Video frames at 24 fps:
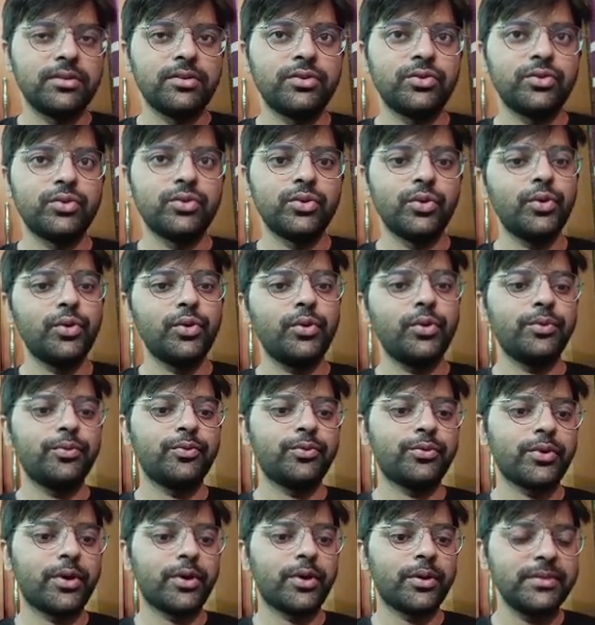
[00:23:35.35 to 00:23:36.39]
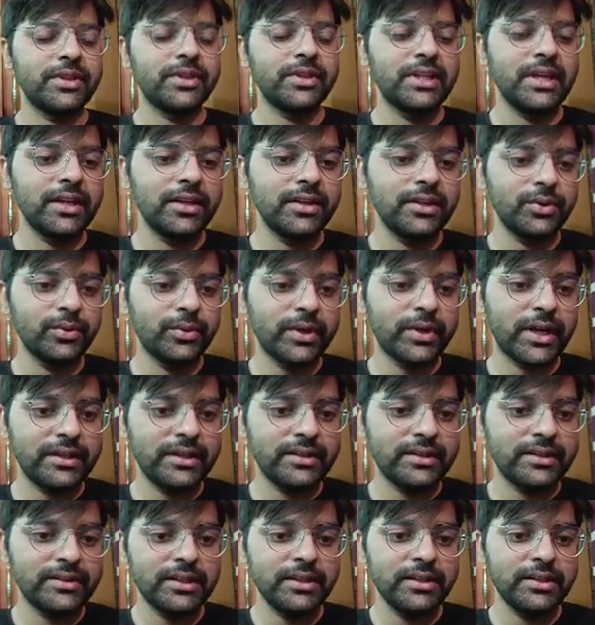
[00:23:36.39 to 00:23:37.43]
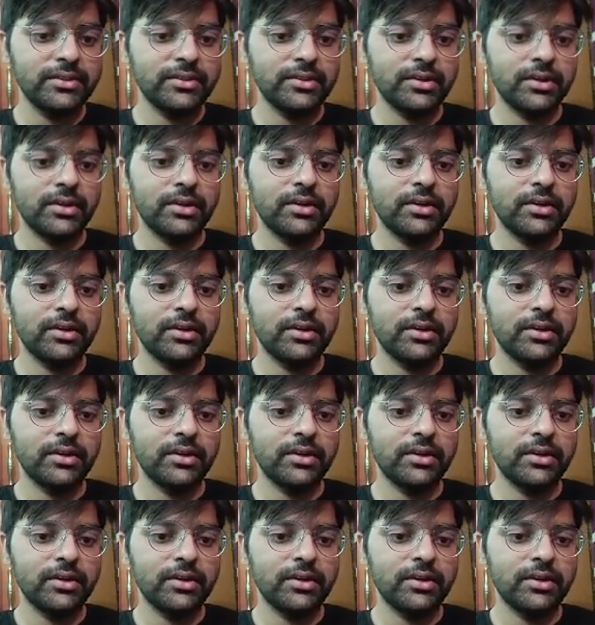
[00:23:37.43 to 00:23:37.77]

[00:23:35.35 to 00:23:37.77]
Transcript: So from there you can easily